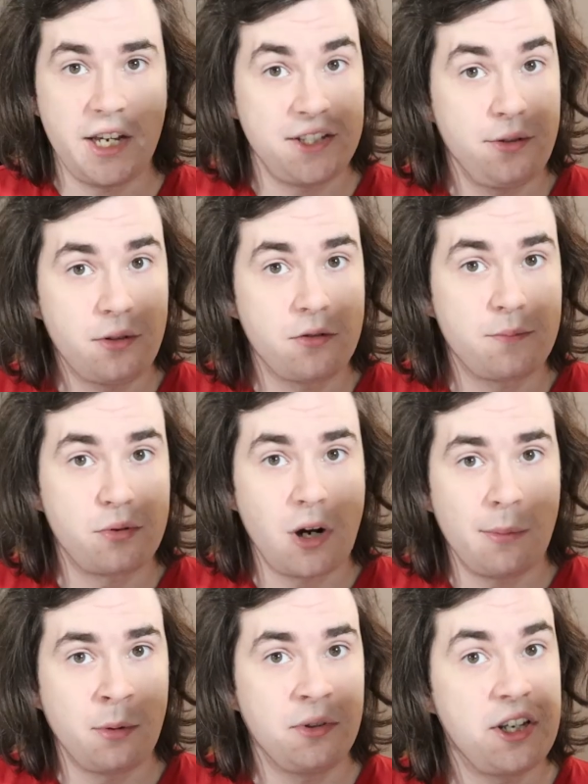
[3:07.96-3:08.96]
As you could
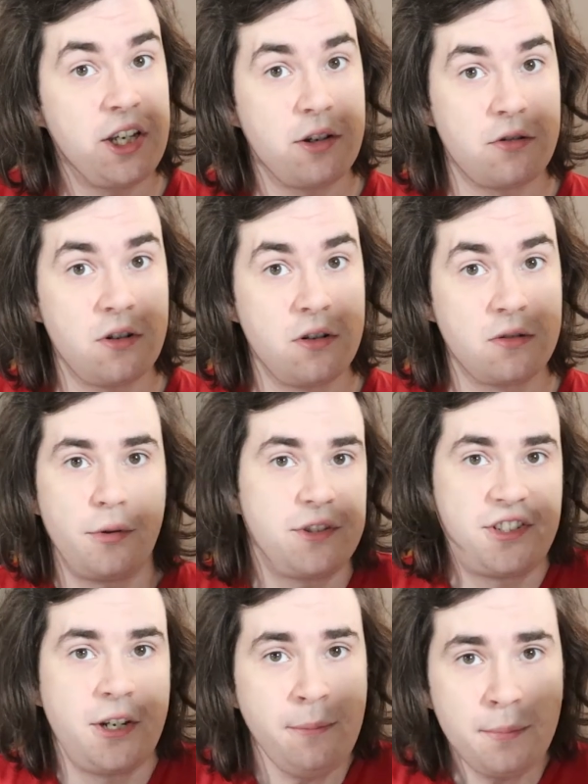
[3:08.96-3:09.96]
probably hear, the
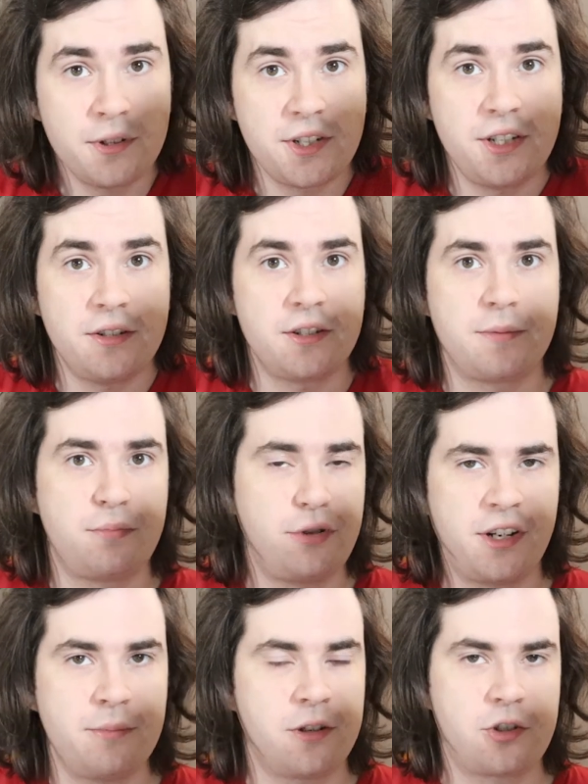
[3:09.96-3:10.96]
timpani is
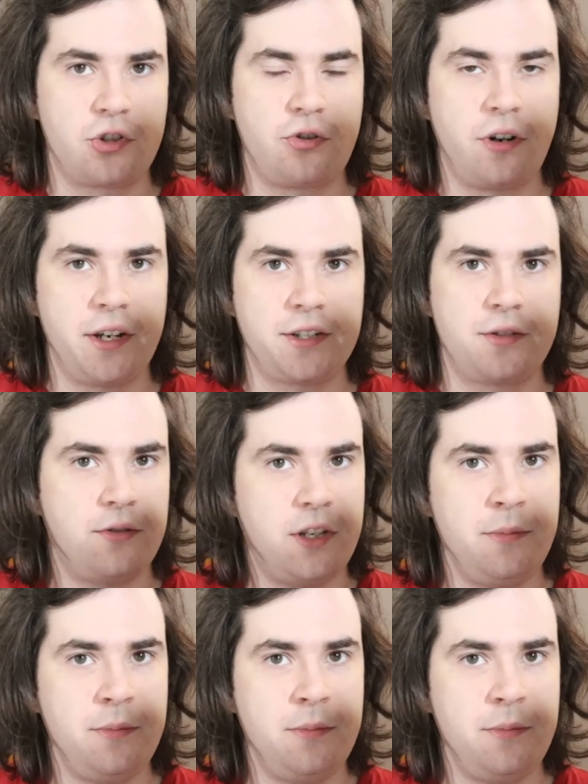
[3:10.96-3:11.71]
pretty much trying to